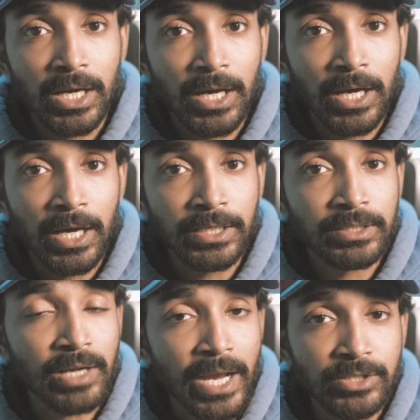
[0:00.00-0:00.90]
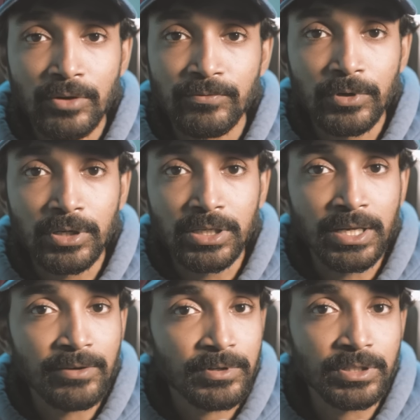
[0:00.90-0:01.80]
and ride comfort
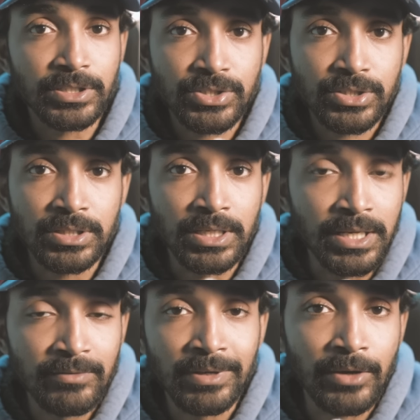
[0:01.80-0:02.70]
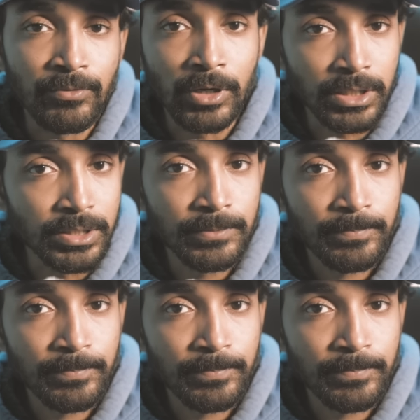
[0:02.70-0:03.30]
never reached the level I wanted.